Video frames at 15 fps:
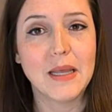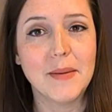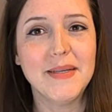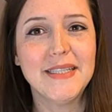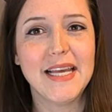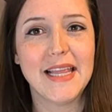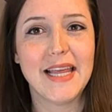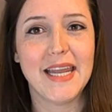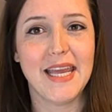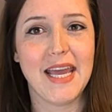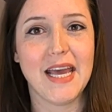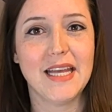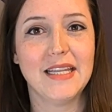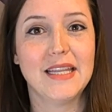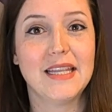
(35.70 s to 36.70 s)
Let me say that
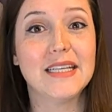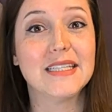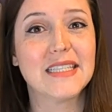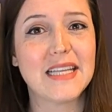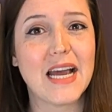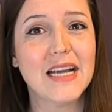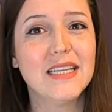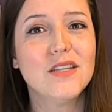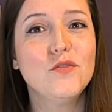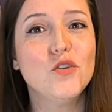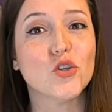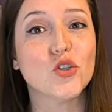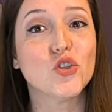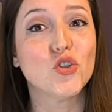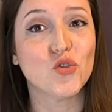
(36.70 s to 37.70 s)
again. The size of
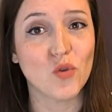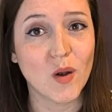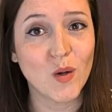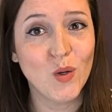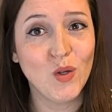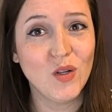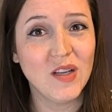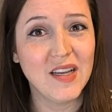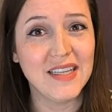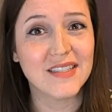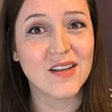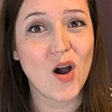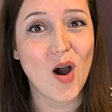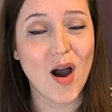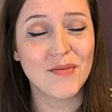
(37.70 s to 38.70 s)
your struggle
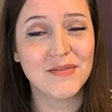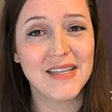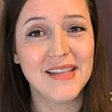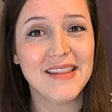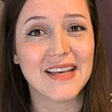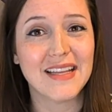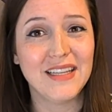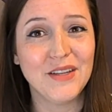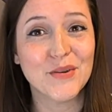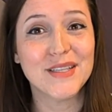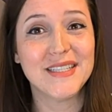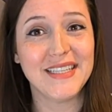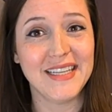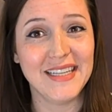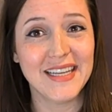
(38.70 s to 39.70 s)
is often the
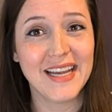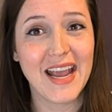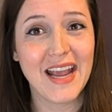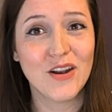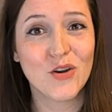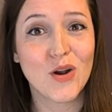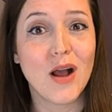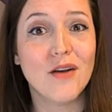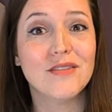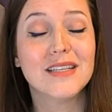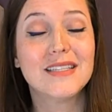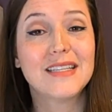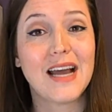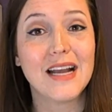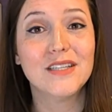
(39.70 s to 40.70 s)
clearest indicator of
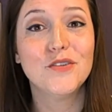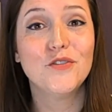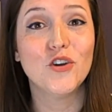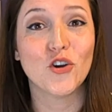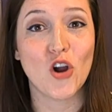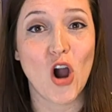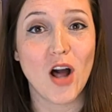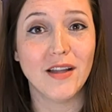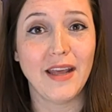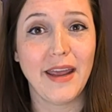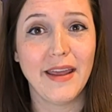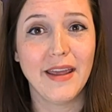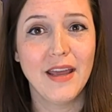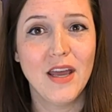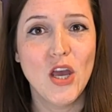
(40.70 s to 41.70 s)
the size of your
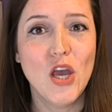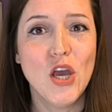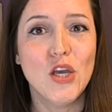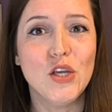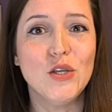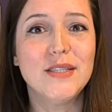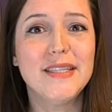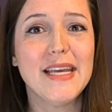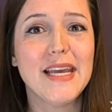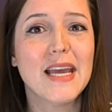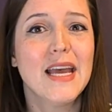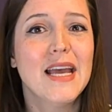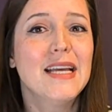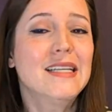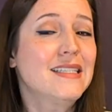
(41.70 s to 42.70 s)
calling. You
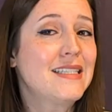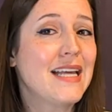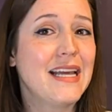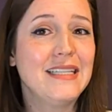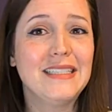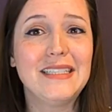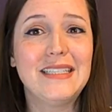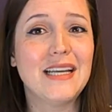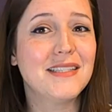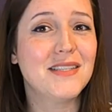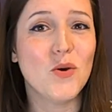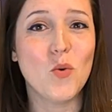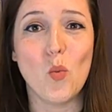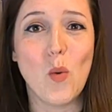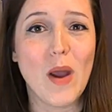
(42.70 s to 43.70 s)
see, Satan
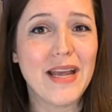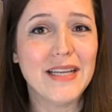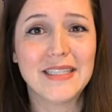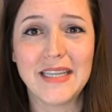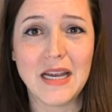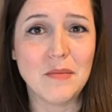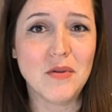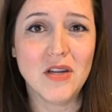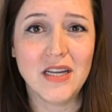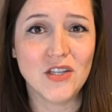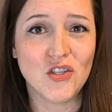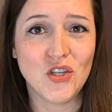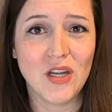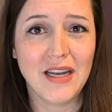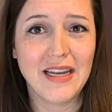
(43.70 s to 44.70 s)
doesn't waste
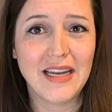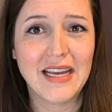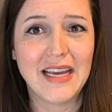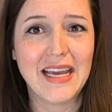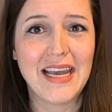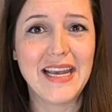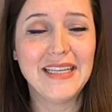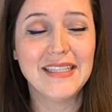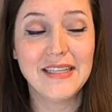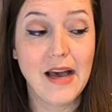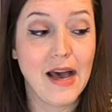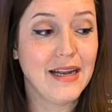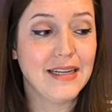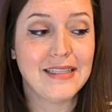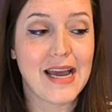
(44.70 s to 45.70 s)
ammunition. He's
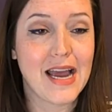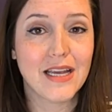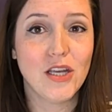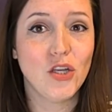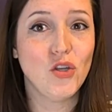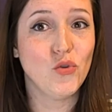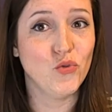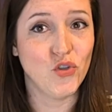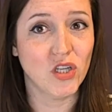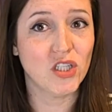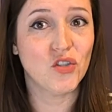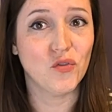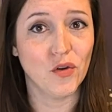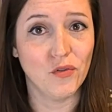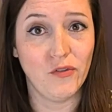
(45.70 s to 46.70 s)
not attacking you
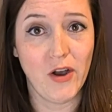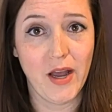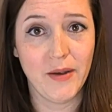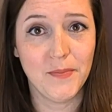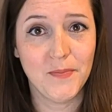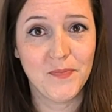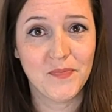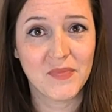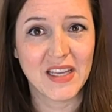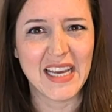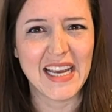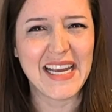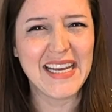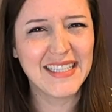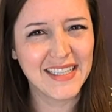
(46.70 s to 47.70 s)
just for fun.
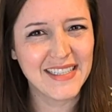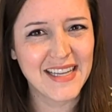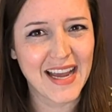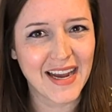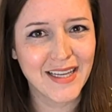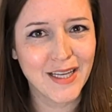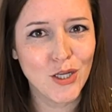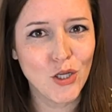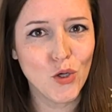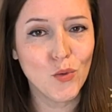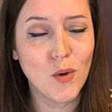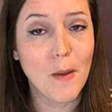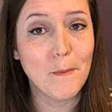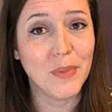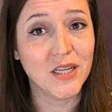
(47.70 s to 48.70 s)
He's attacking
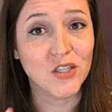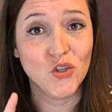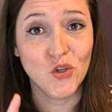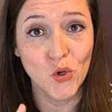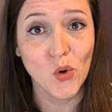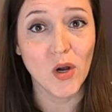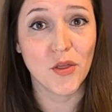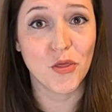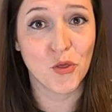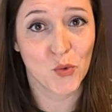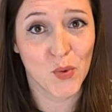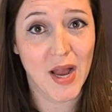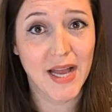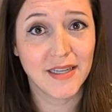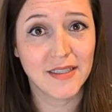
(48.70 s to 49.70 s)
you because you're a
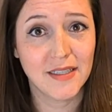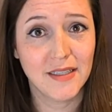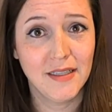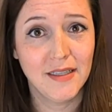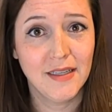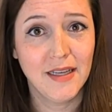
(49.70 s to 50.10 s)
threat.